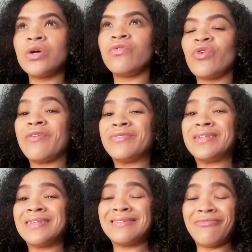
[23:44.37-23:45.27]
if you have
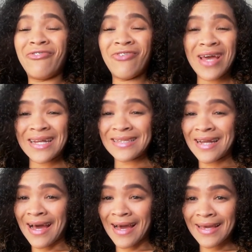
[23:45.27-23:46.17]
very
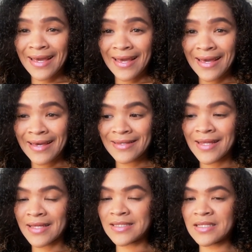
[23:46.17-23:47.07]
dry hair,
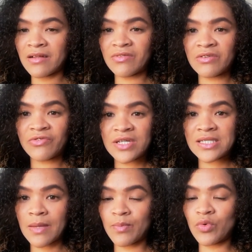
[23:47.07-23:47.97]
then salvage free
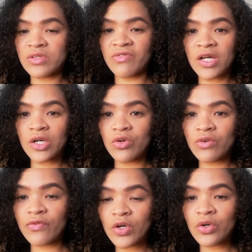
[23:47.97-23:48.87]
shampoo is very
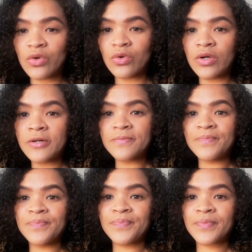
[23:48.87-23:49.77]
good for you.
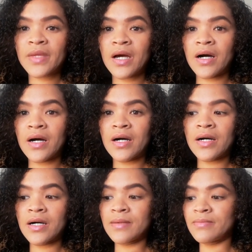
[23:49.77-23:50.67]

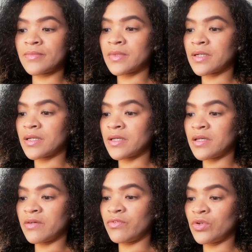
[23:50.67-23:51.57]

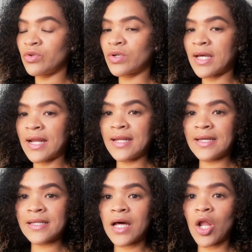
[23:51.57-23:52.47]
If you really
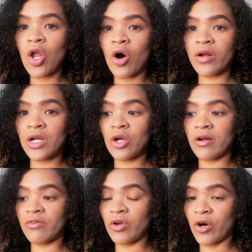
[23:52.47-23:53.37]
need a lot
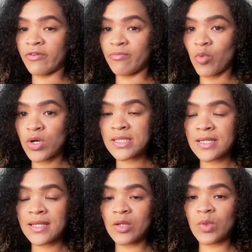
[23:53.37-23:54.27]
of
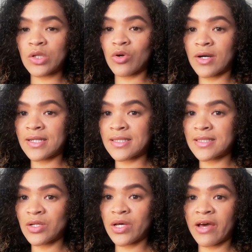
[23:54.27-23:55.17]
moisture, then with the
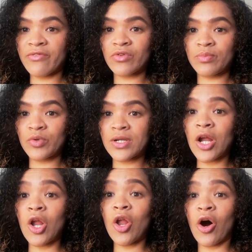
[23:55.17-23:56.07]
conditioner, you have to put a
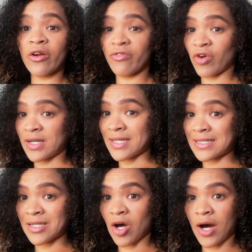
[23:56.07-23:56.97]
lot of
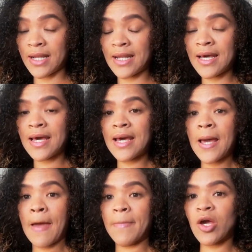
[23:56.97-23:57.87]
conditioner on,
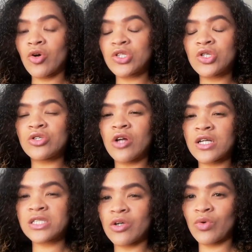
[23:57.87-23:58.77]
because it's
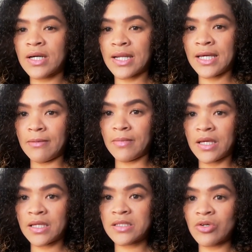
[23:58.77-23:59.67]
not so
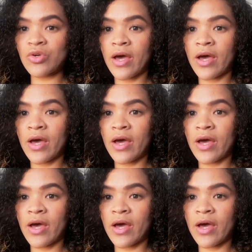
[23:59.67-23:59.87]
creamy, so you